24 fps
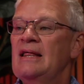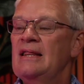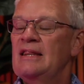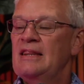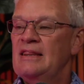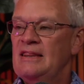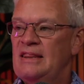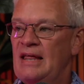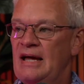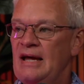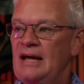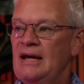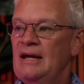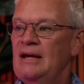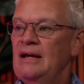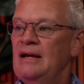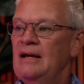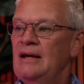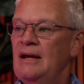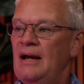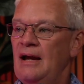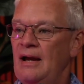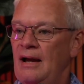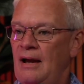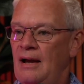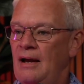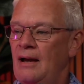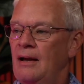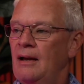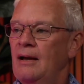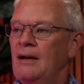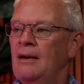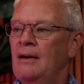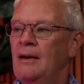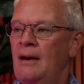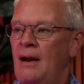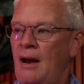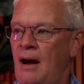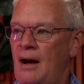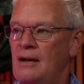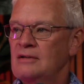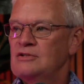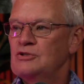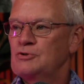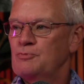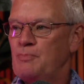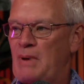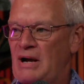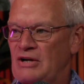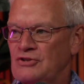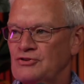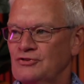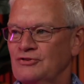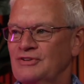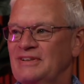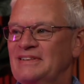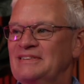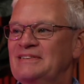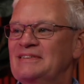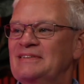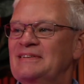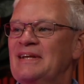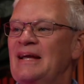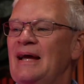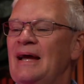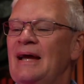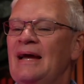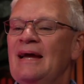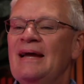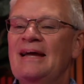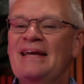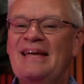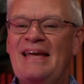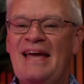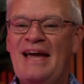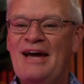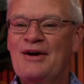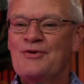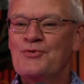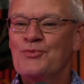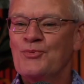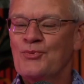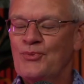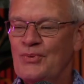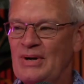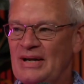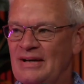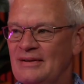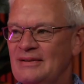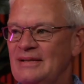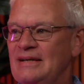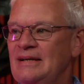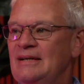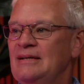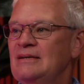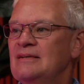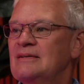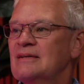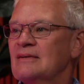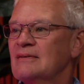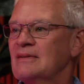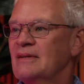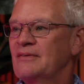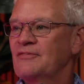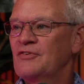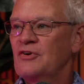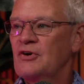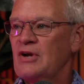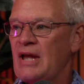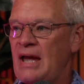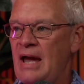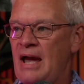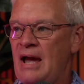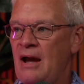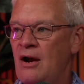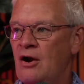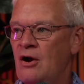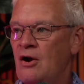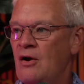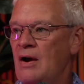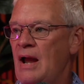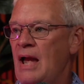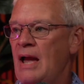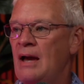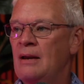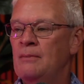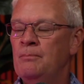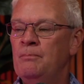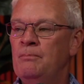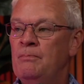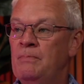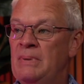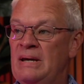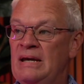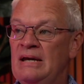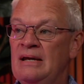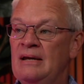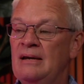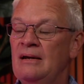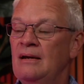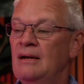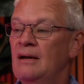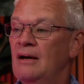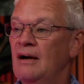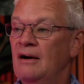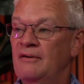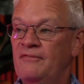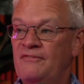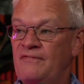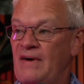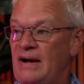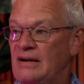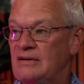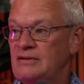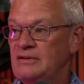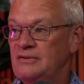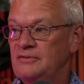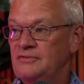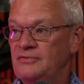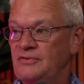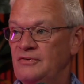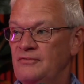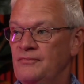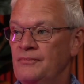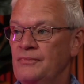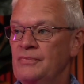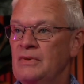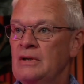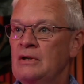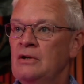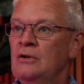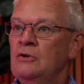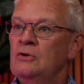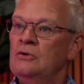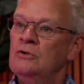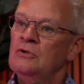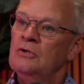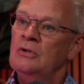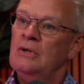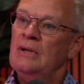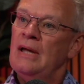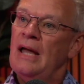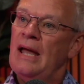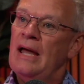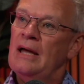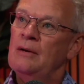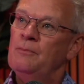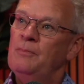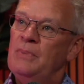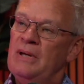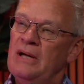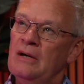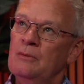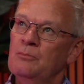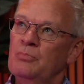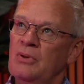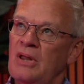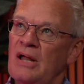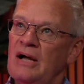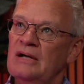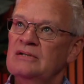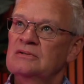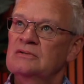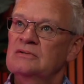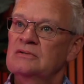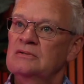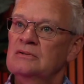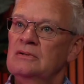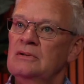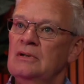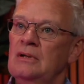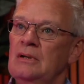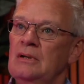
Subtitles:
they, non-specialists, can really deliver care and be effective. And PM Plus